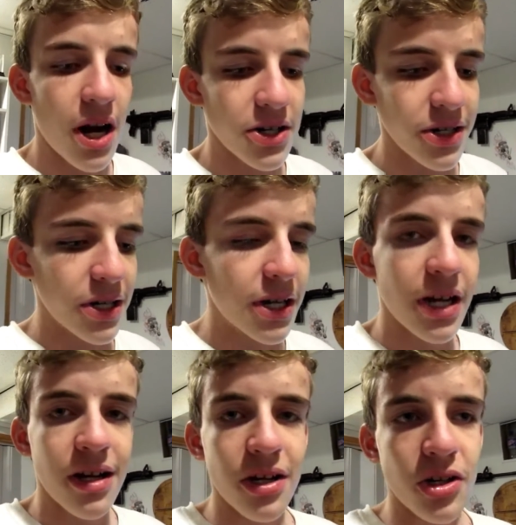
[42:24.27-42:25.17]
actually gonna
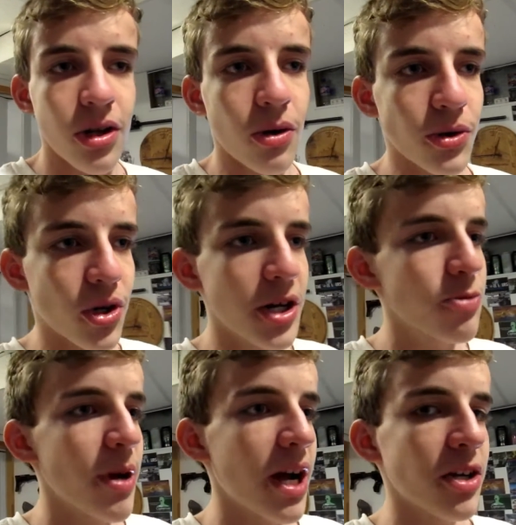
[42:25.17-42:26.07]
get a little
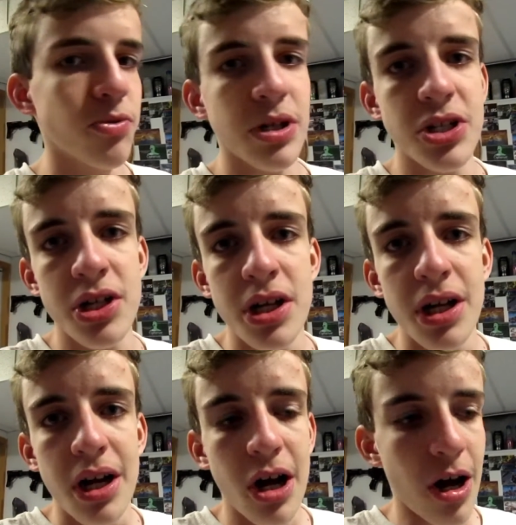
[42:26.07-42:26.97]
Trench patch, which
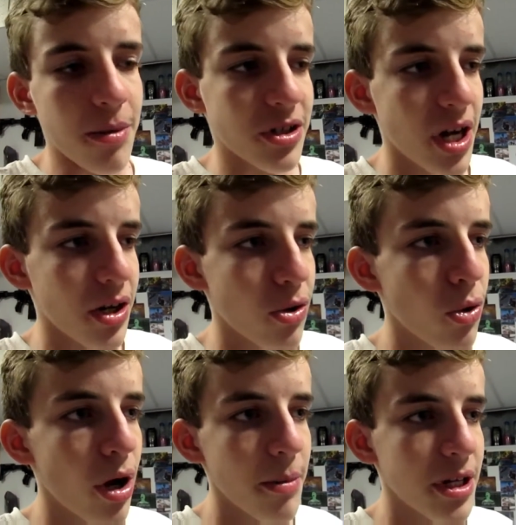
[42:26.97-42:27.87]
it's kind of
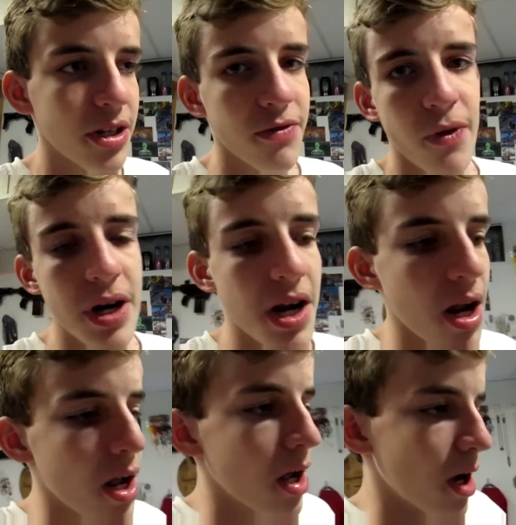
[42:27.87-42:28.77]
cool. I mean, it's
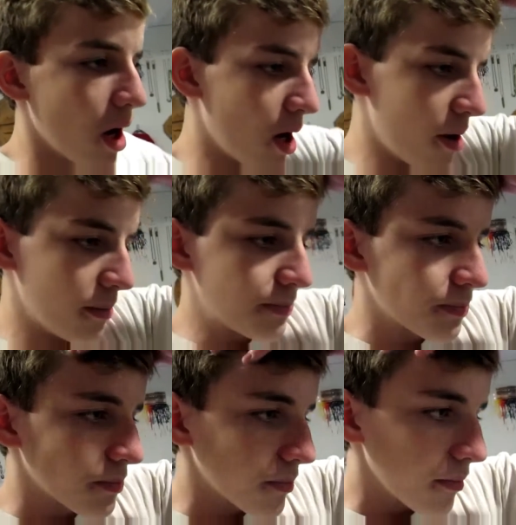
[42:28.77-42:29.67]
free. And
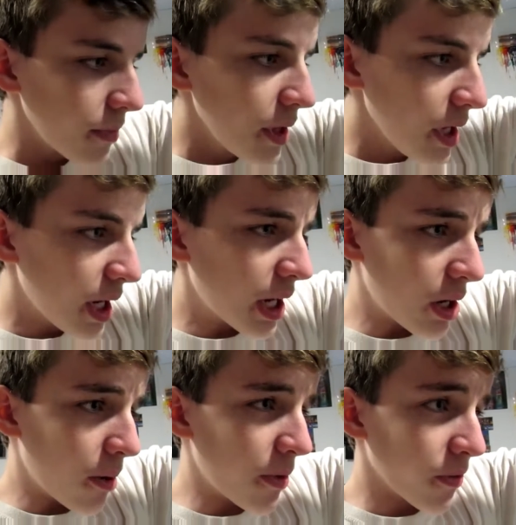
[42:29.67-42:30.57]

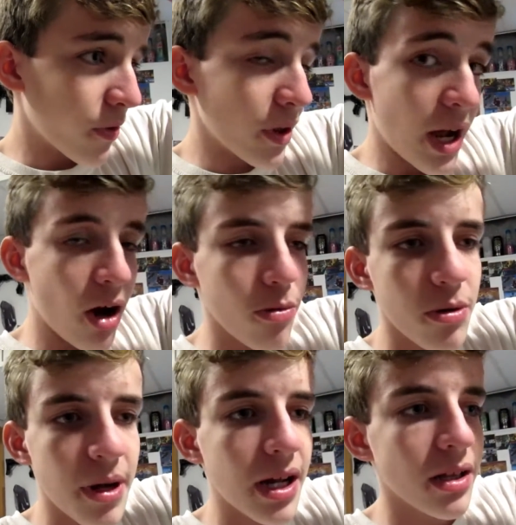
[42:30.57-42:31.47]
for the
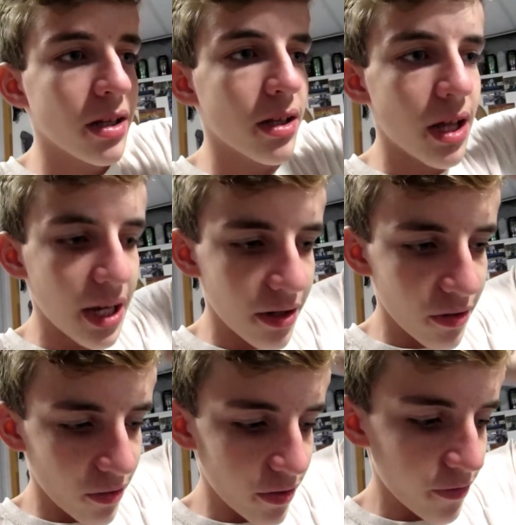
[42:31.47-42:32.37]
album, and like
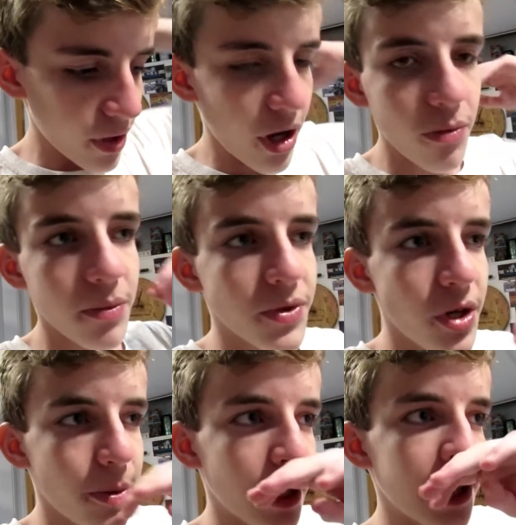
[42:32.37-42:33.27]
for the album
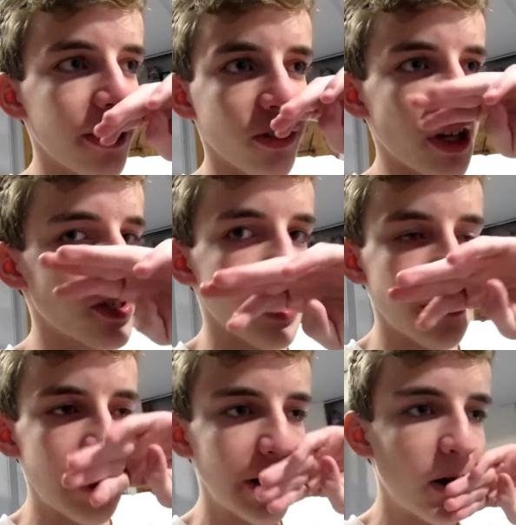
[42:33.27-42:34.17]
shipping, I think it was like
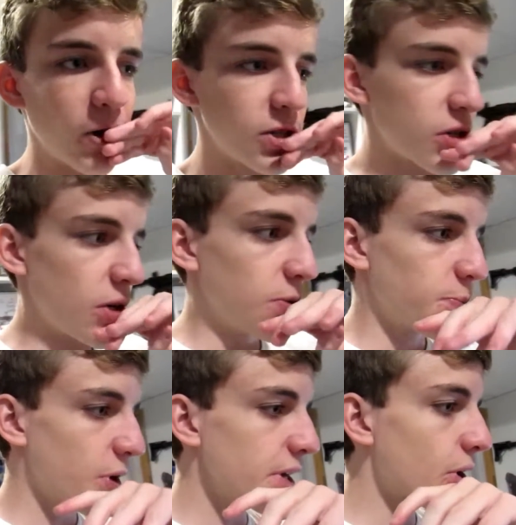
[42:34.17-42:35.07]
$16, so
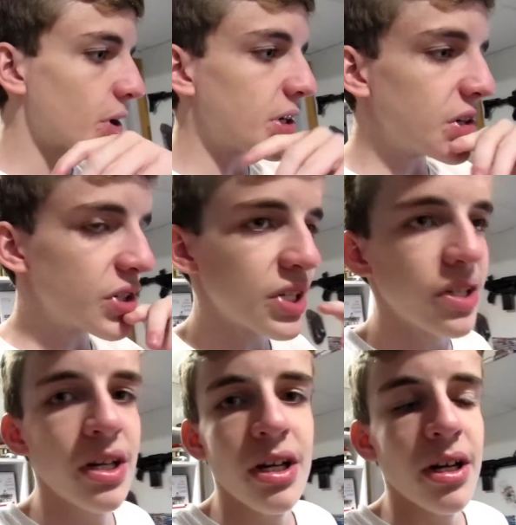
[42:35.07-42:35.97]
pretty darn
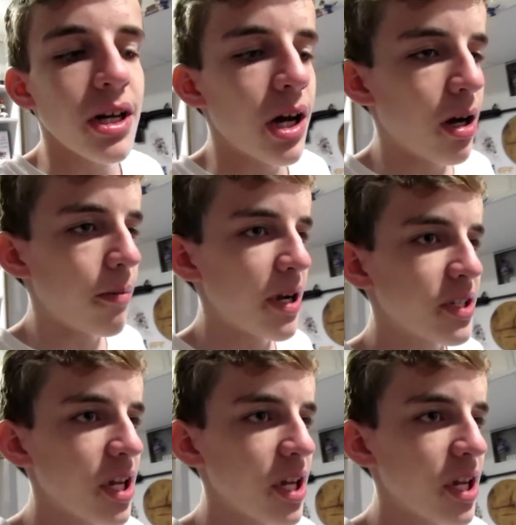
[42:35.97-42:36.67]
decent, I'd